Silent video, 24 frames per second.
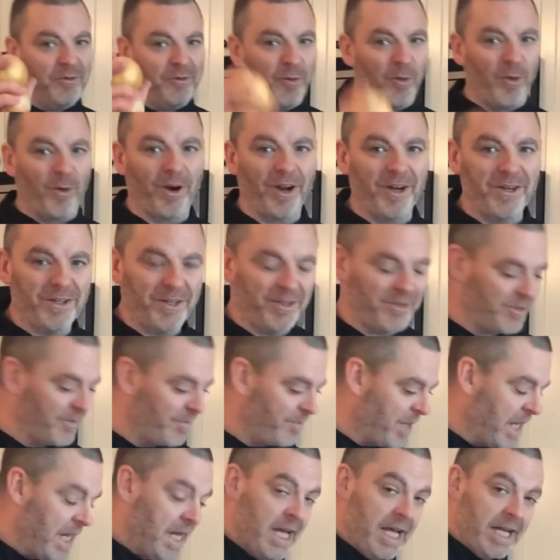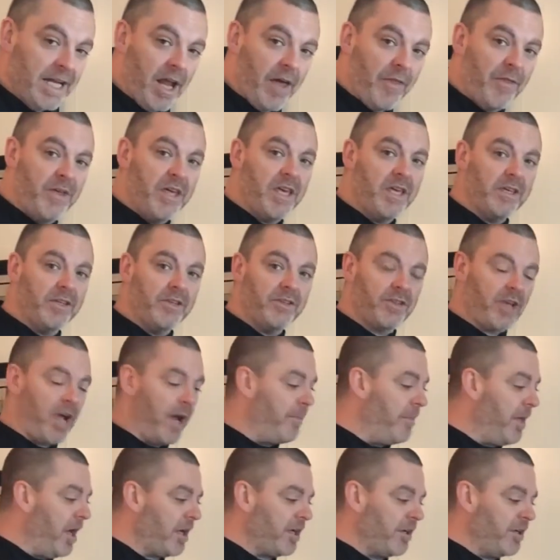4 onions. Now these,
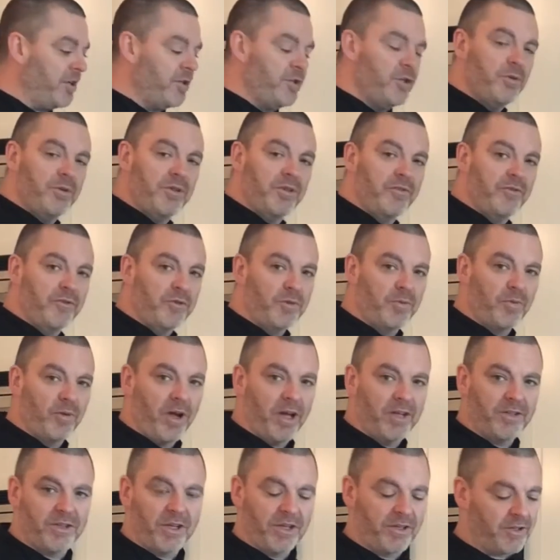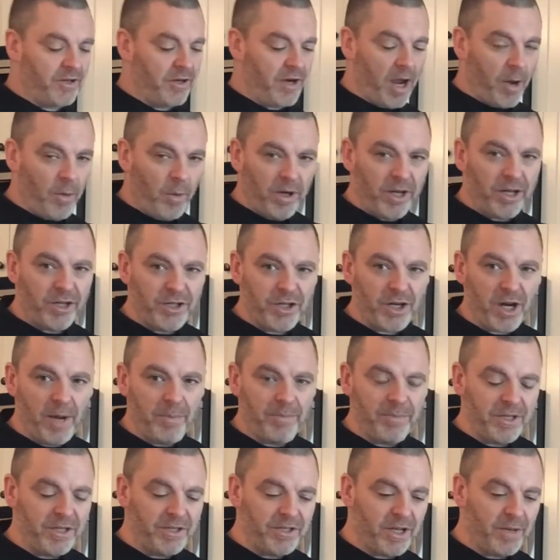I'm not going to do in the food processor. I want to
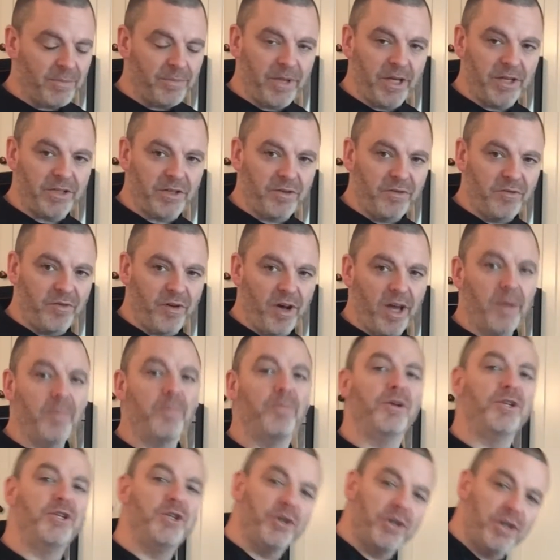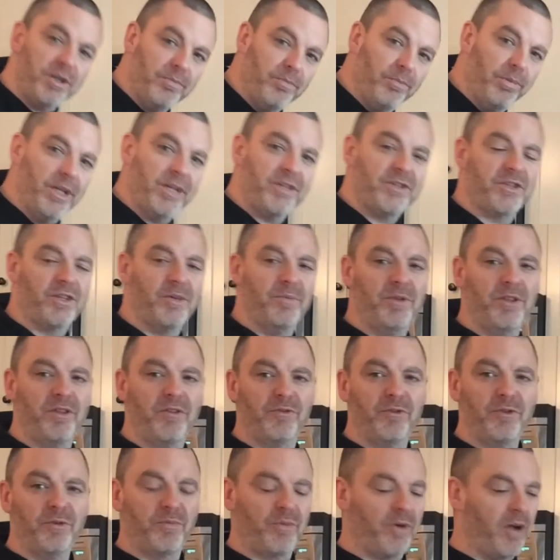chop these up nice and fine. But you can blitz them in the
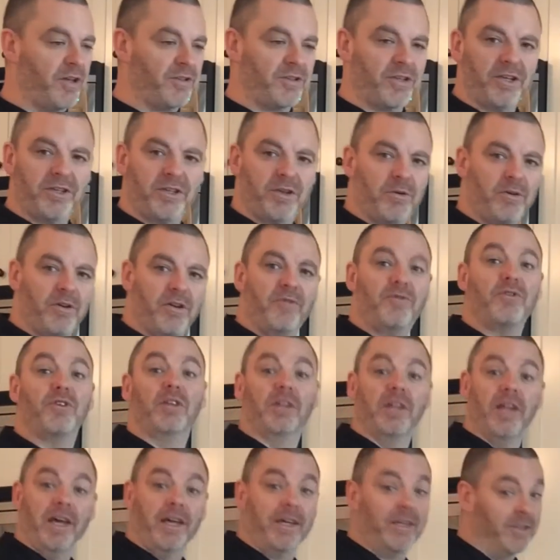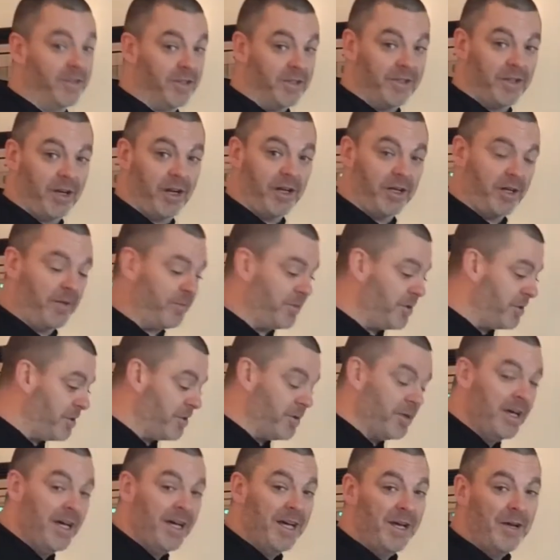food processor if you like. It's entirely up to you.
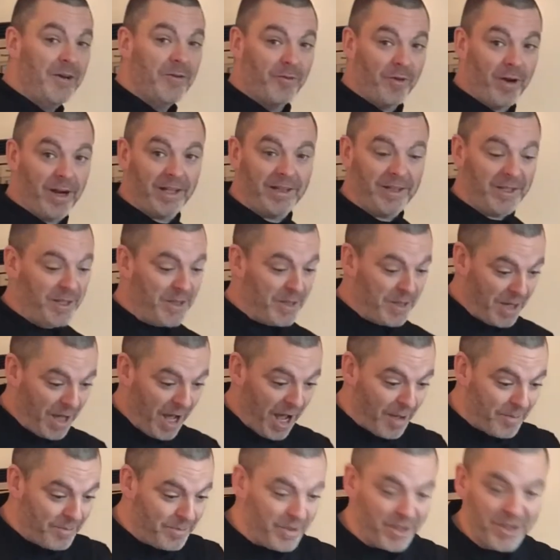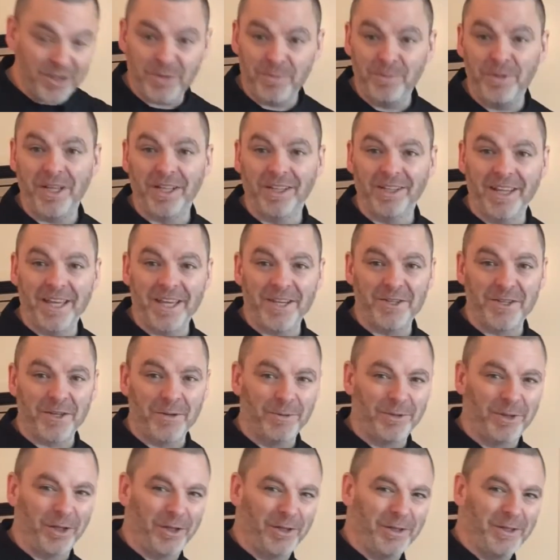Frankly, I'm being lazy
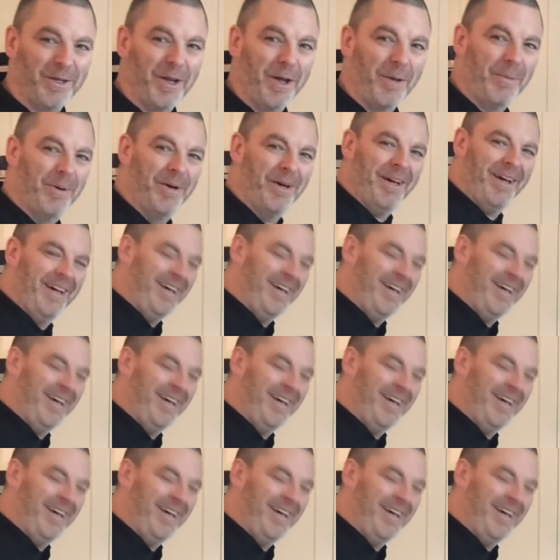with the cleanup.